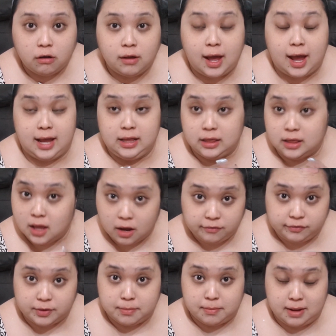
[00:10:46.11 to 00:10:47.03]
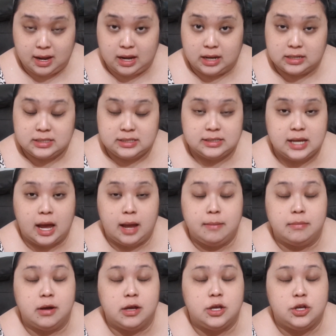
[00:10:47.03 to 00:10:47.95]
I love the mask.
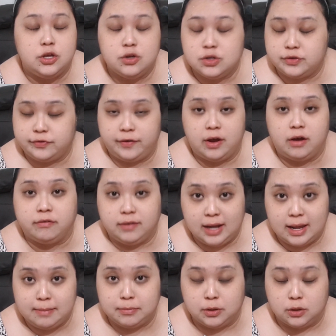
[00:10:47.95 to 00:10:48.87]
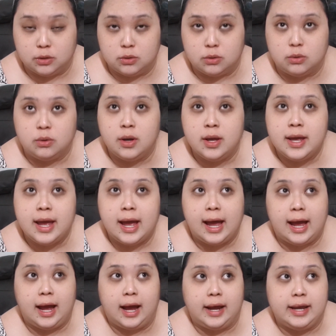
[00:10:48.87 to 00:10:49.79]
I'm a huge fan of GlamGlow.
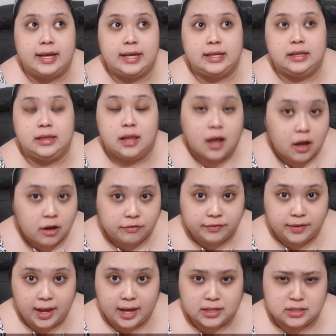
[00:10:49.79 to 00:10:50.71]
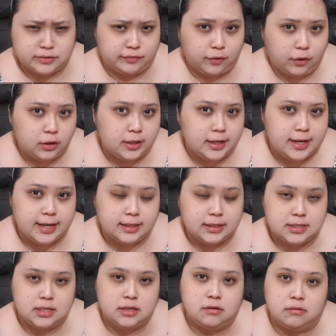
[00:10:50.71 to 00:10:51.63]
I love the
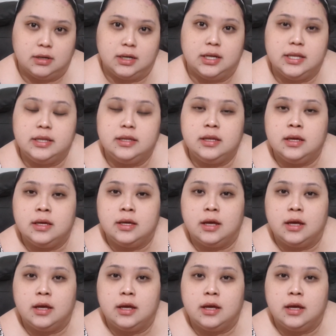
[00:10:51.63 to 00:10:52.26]
exfoliating one.